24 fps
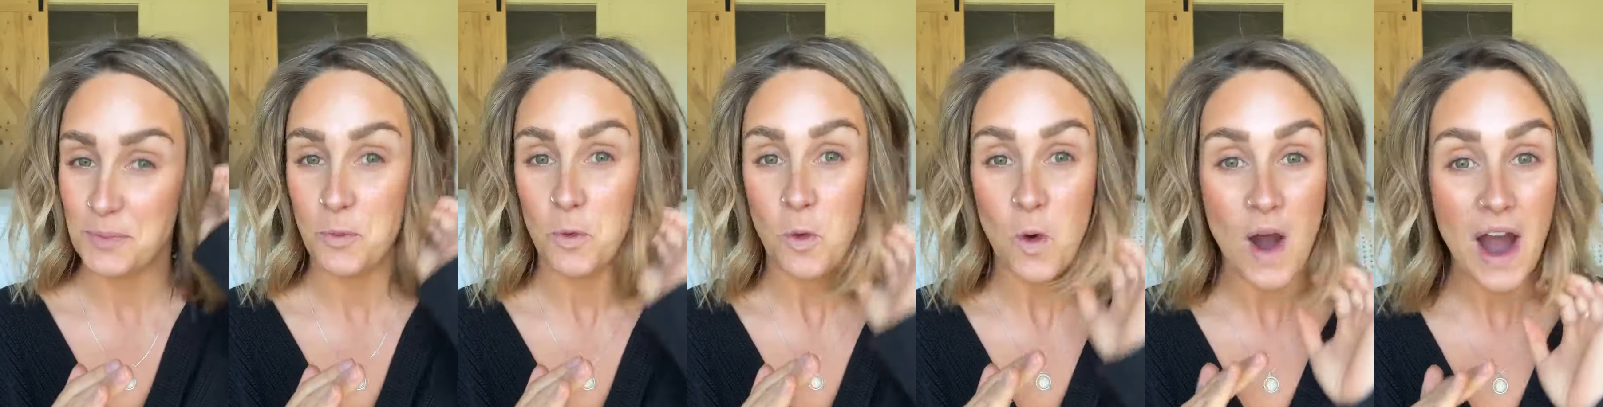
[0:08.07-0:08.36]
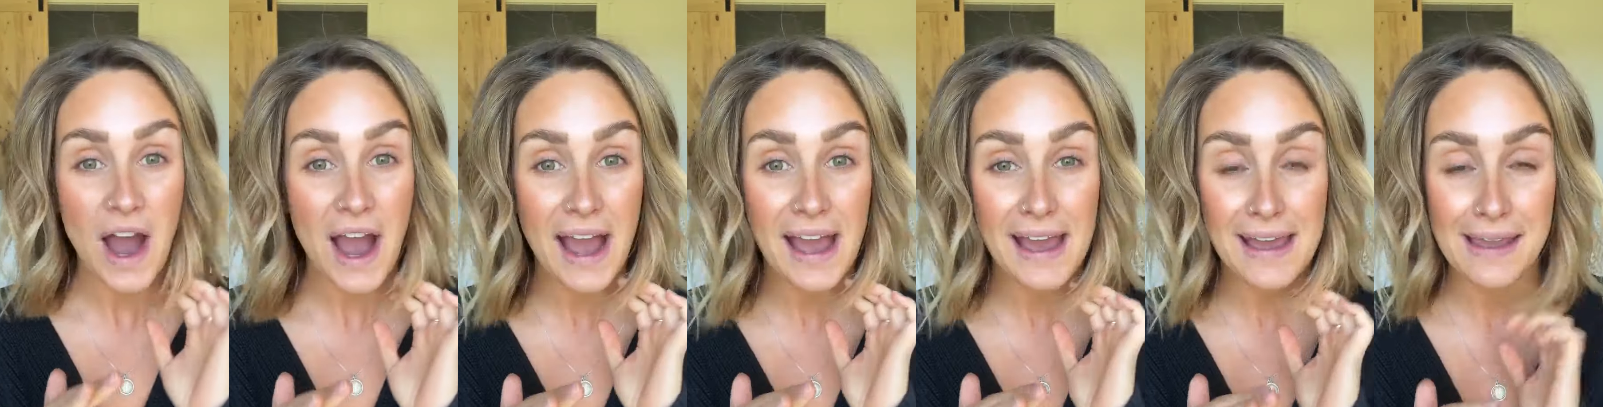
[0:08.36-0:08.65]

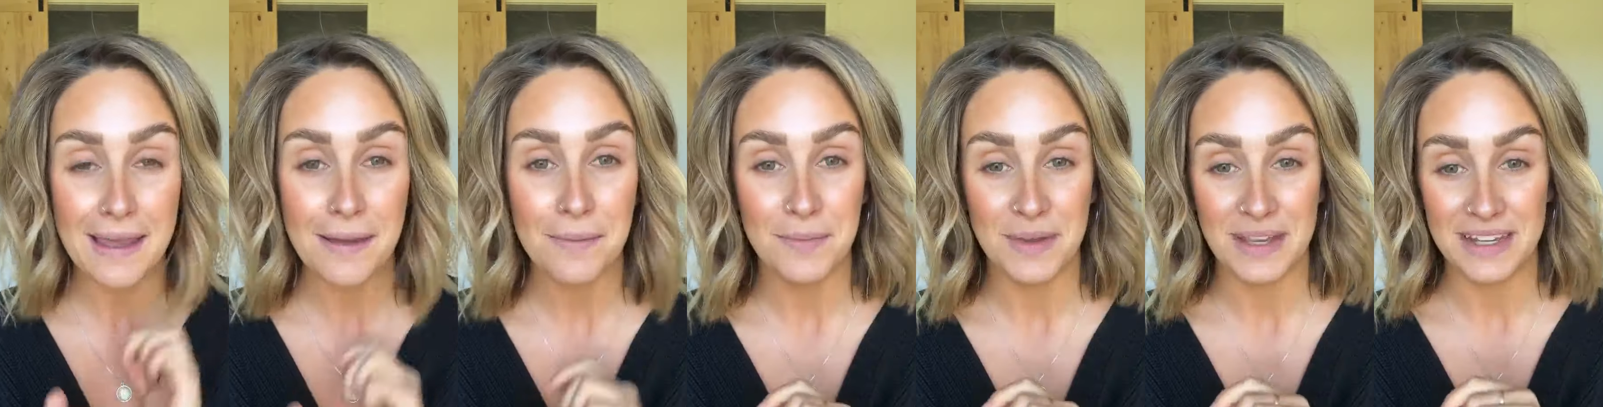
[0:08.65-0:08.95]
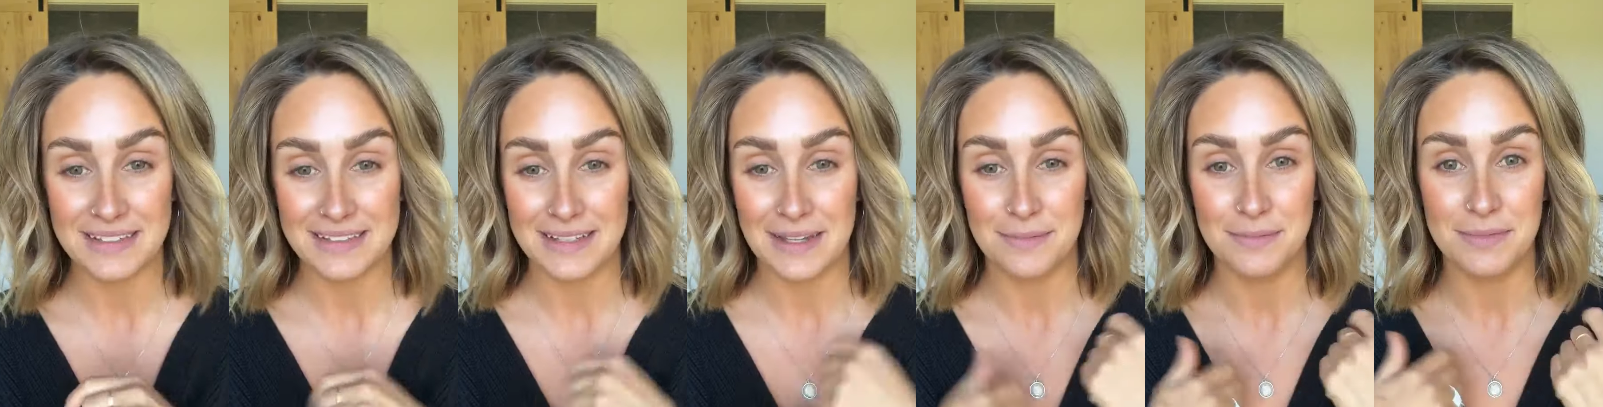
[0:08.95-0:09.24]
Why?
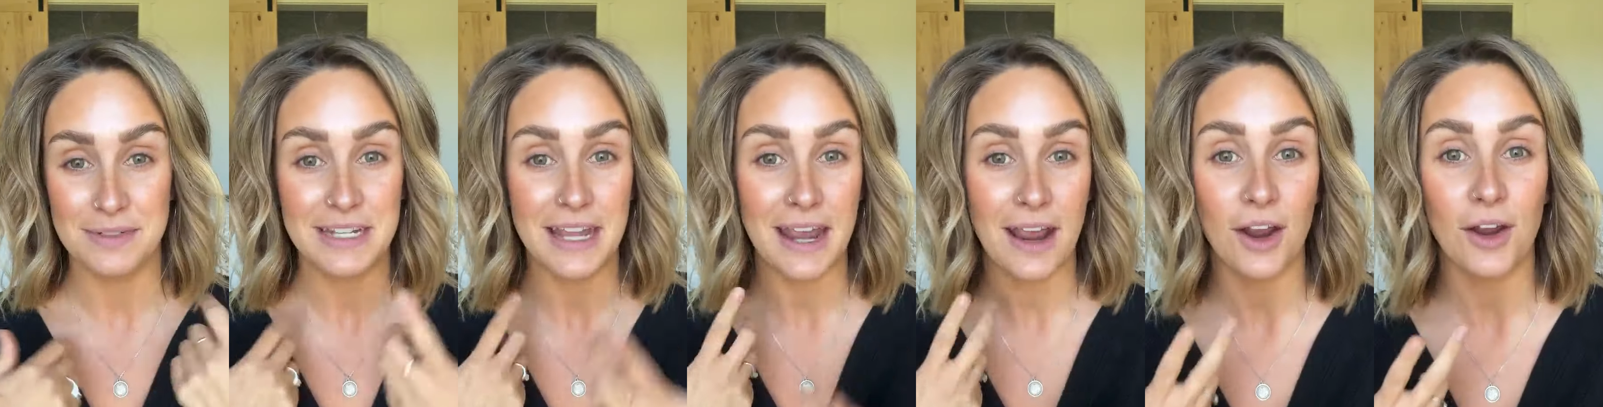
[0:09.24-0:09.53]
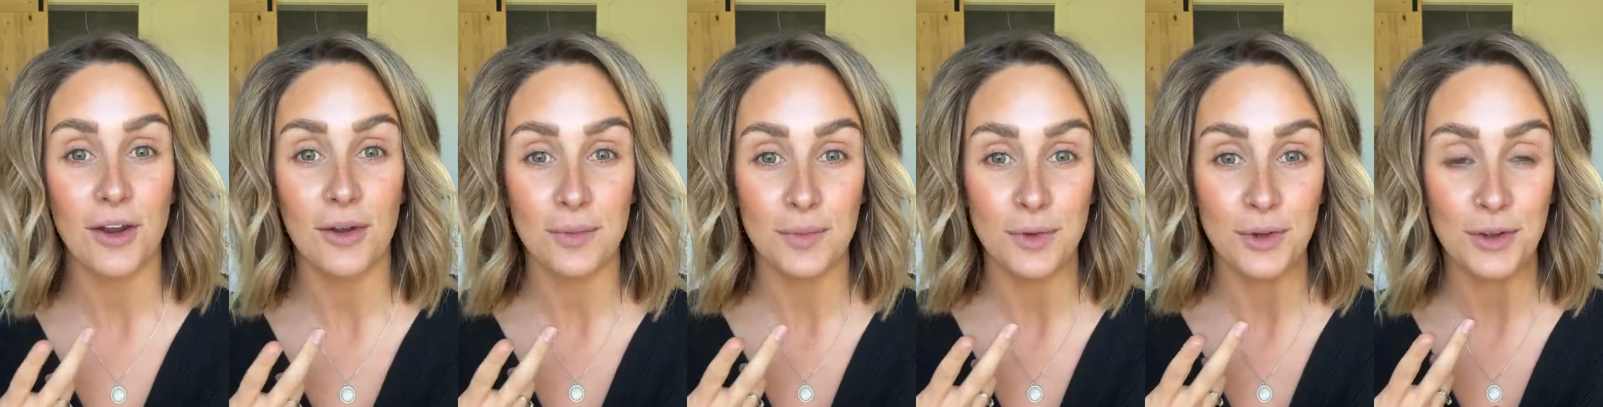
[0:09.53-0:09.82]
Because I'm
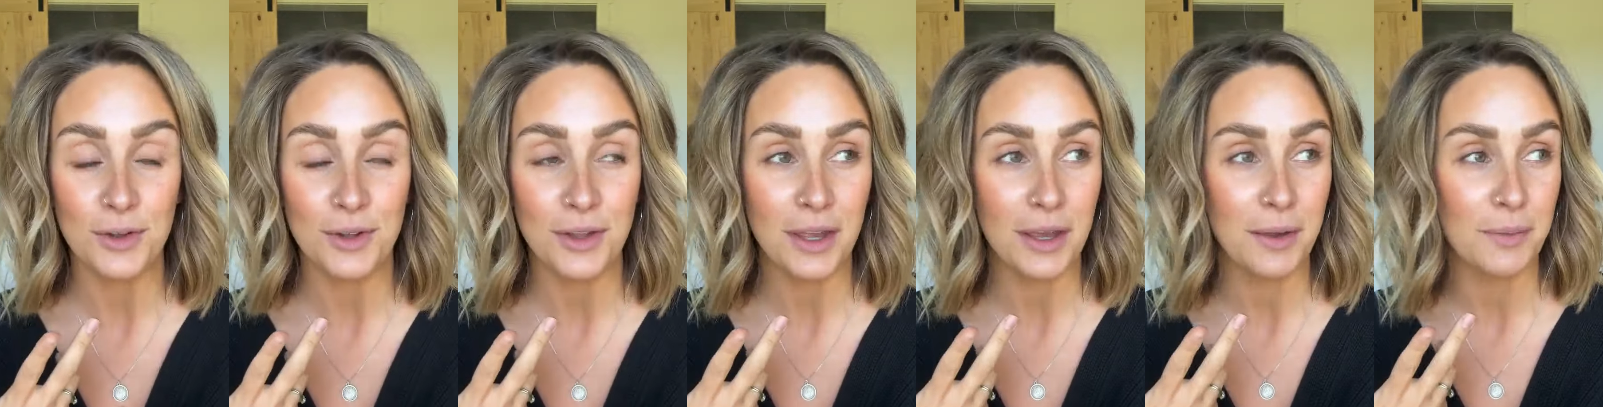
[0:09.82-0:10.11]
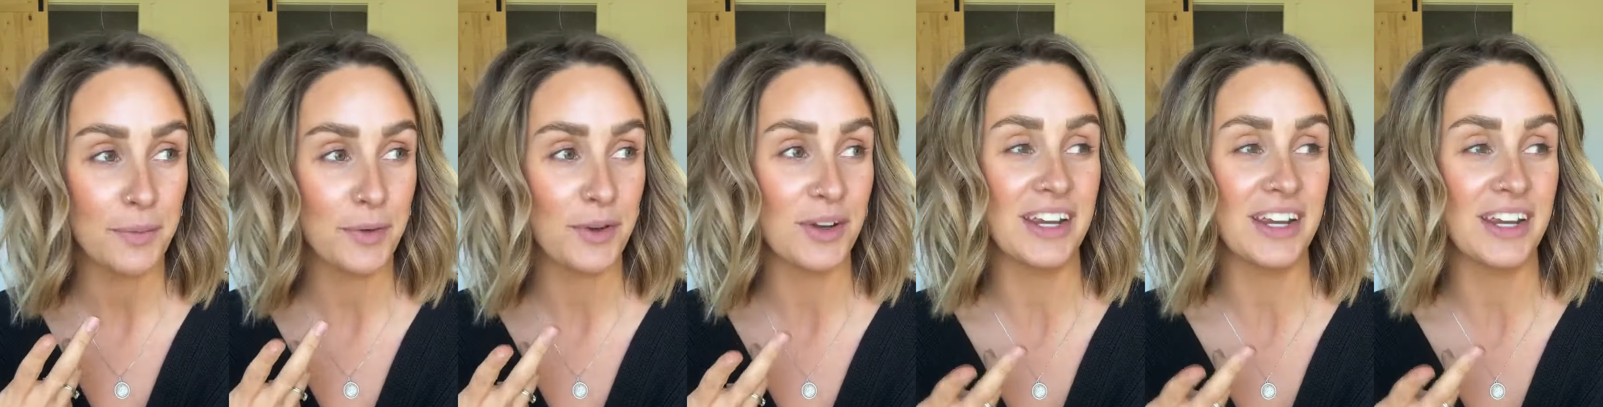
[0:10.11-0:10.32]
terrible at